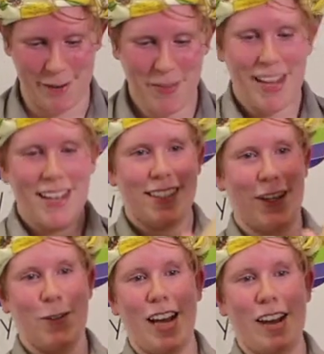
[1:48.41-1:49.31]

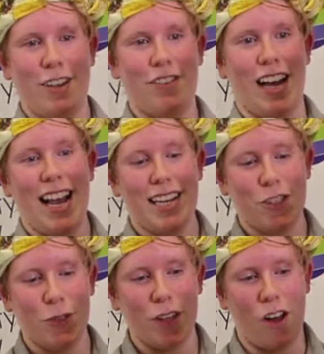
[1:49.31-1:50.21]
So now you've got
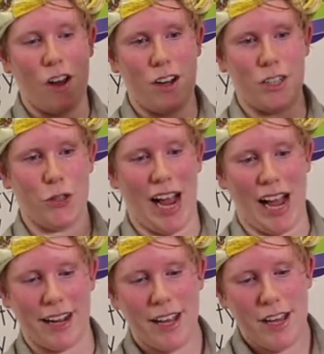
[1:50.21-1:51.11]
extra long
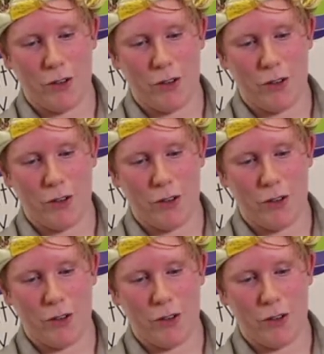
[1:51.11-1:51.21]
track.